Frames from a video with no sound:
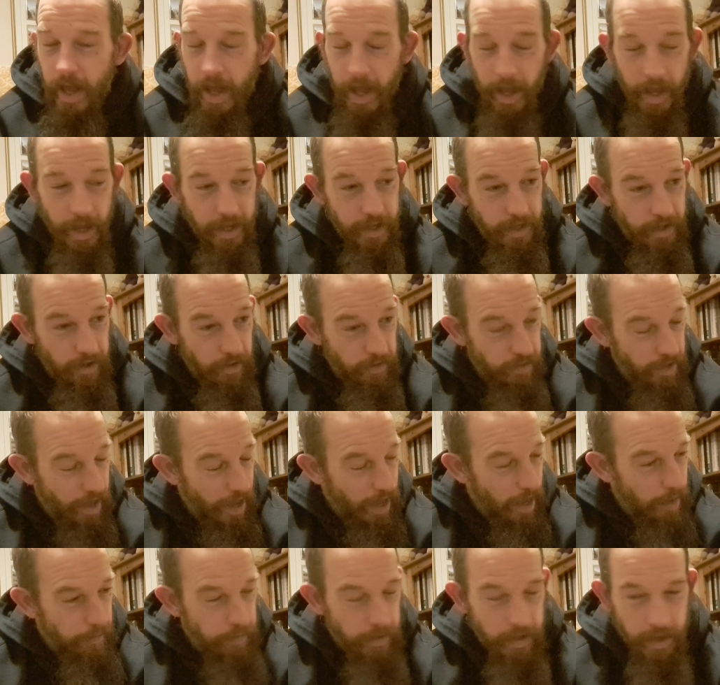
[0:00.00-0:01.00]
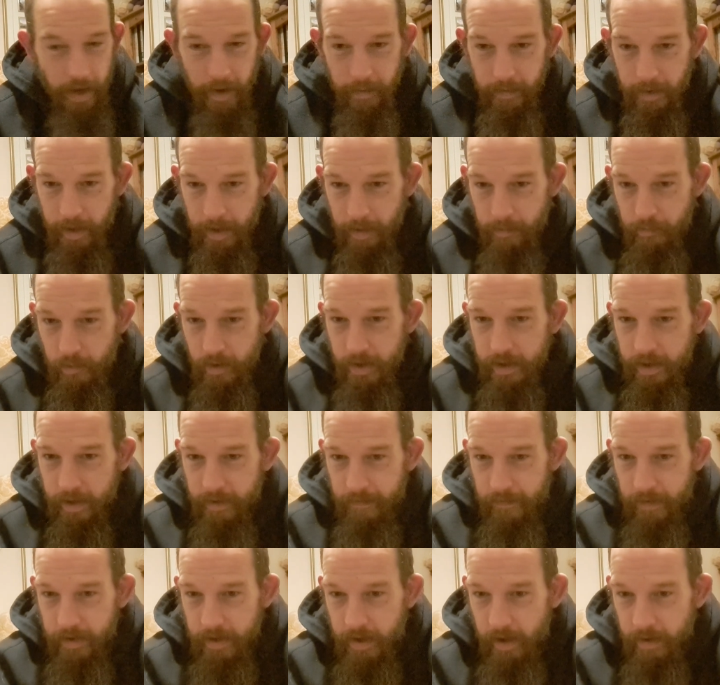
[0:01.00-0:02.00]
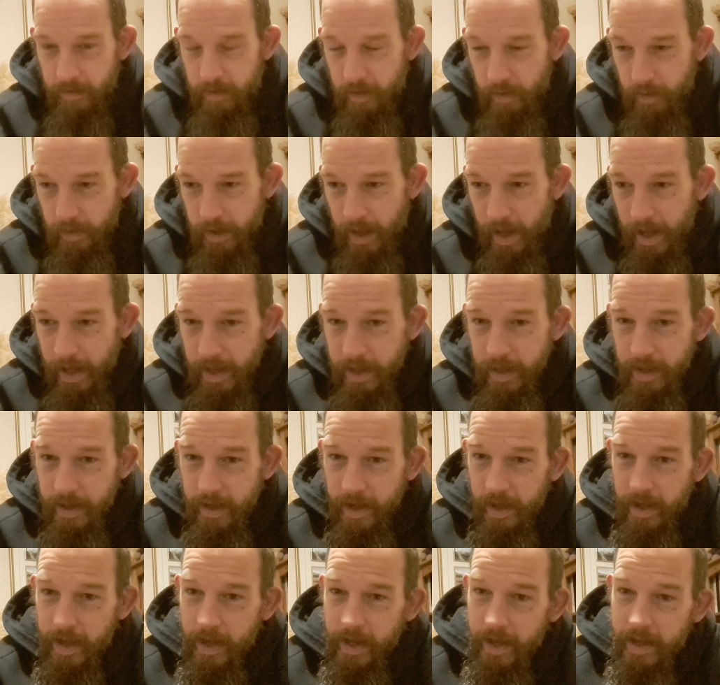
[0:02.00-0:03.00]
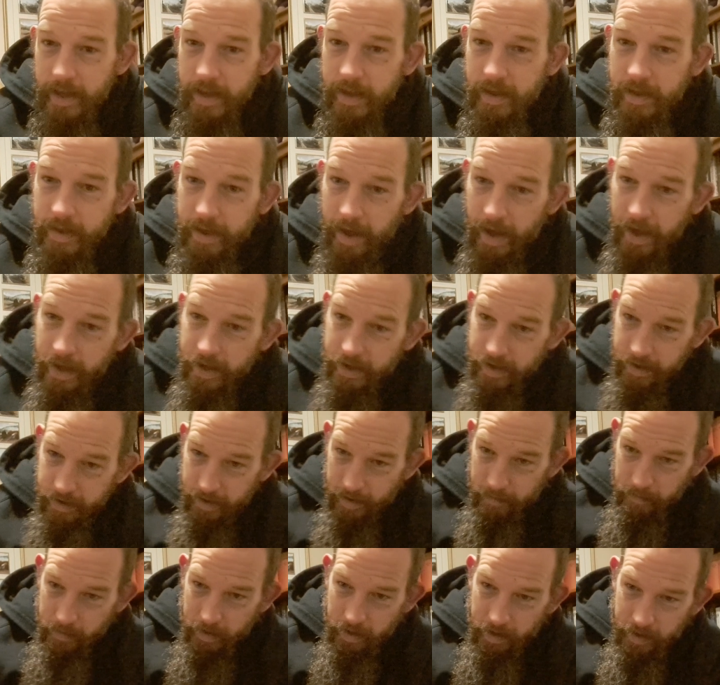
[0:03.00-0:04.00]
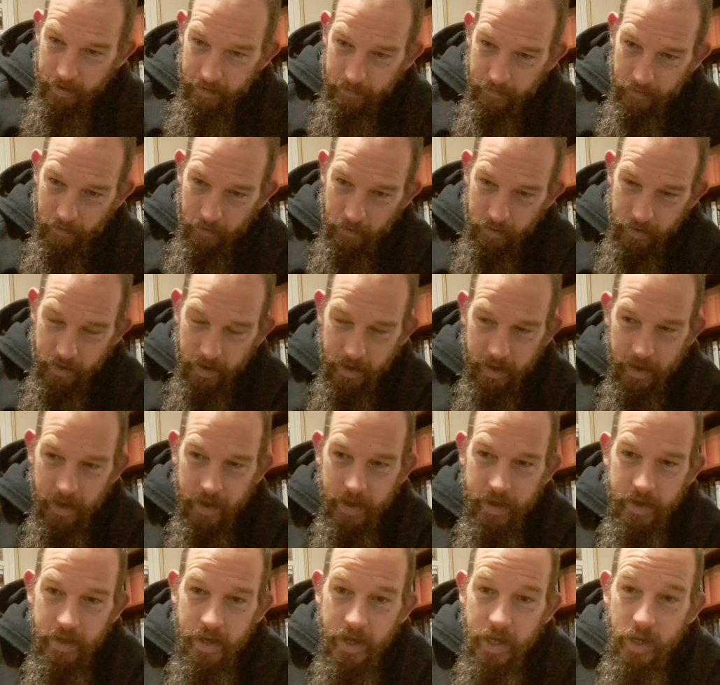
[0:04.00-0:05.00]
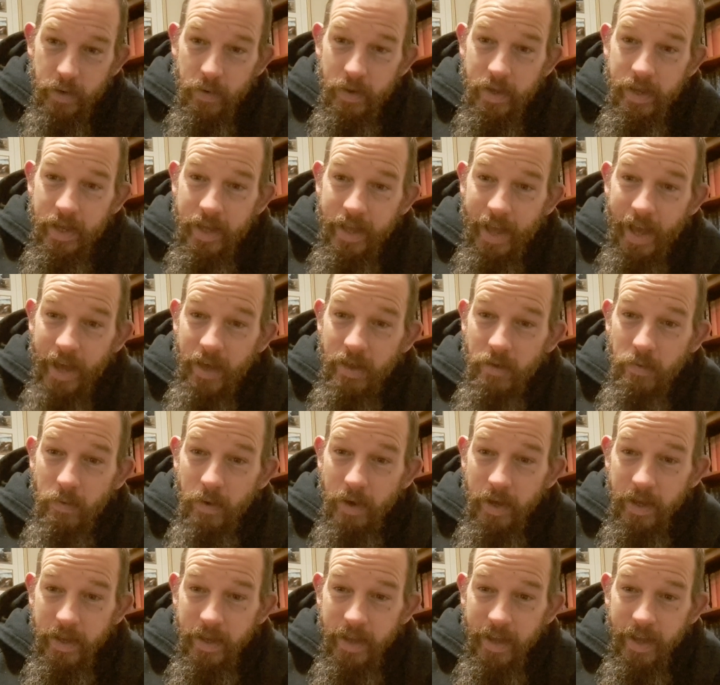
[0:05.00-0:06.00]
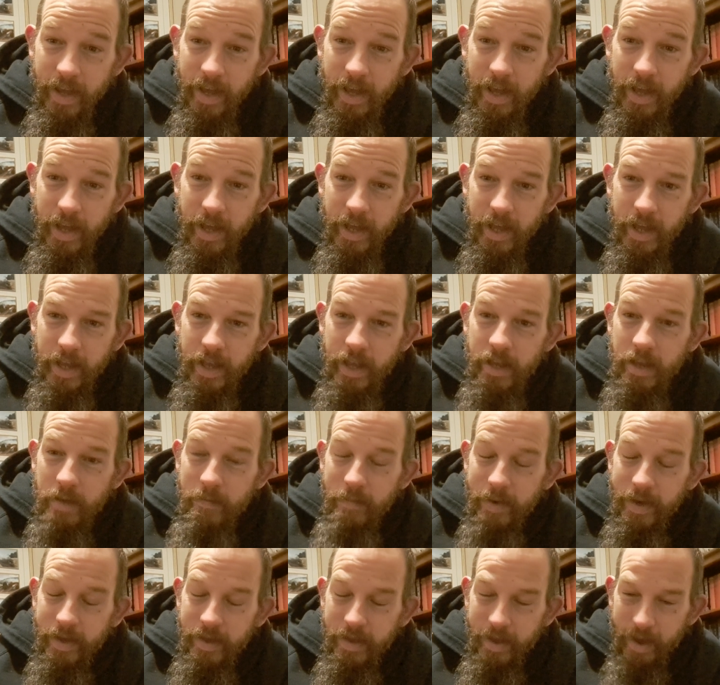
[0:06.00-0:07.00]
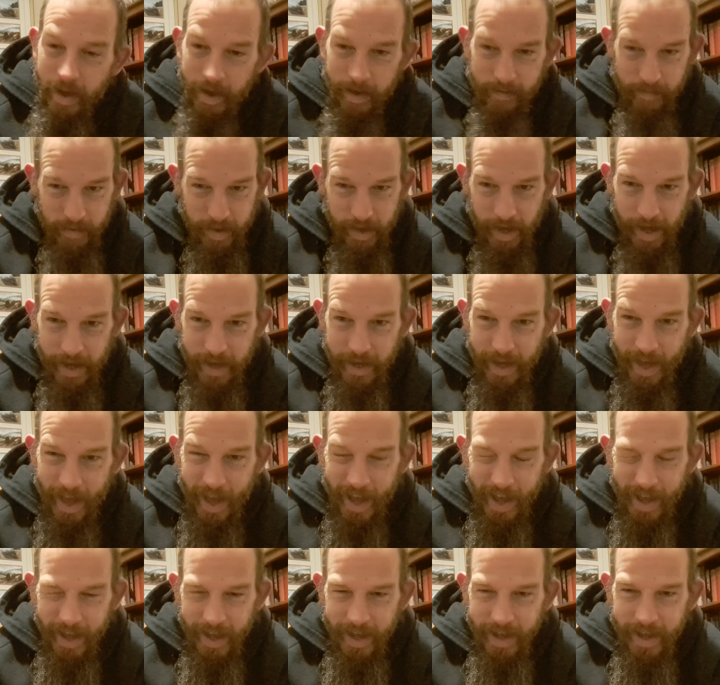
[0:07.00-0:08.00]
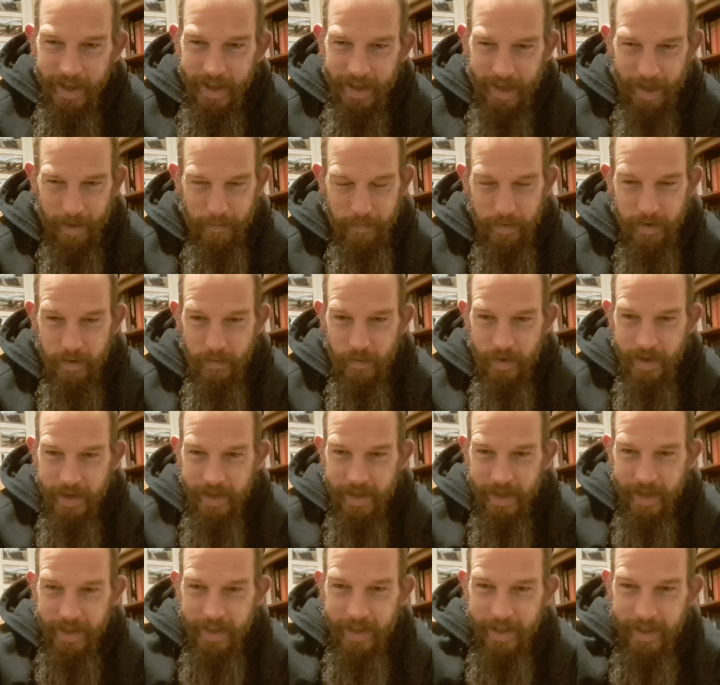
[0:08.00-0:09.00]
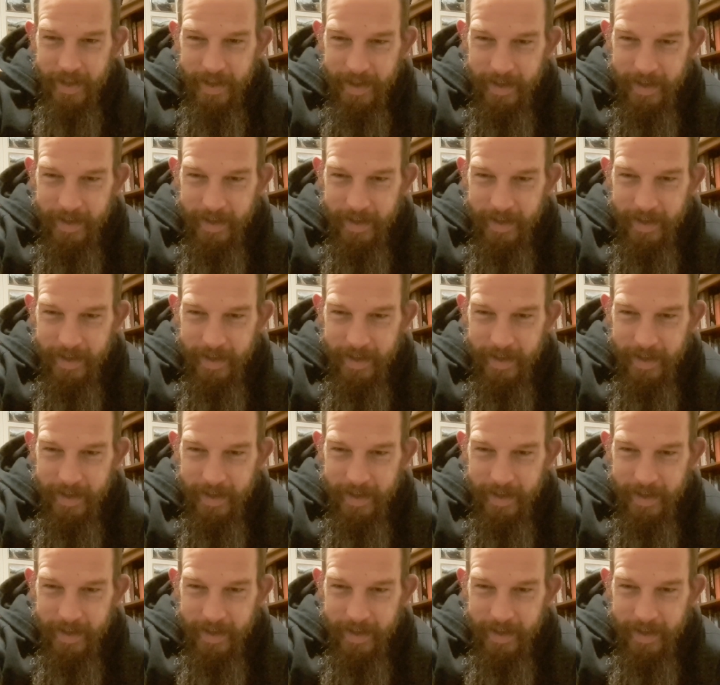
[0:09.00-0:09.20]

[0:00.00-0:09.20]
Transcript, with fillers: And on that happy note, I'm going to bring this video to an end and say that I'm going to look forward to seeing you in the next one. And in the meantime, take care. Happy reading.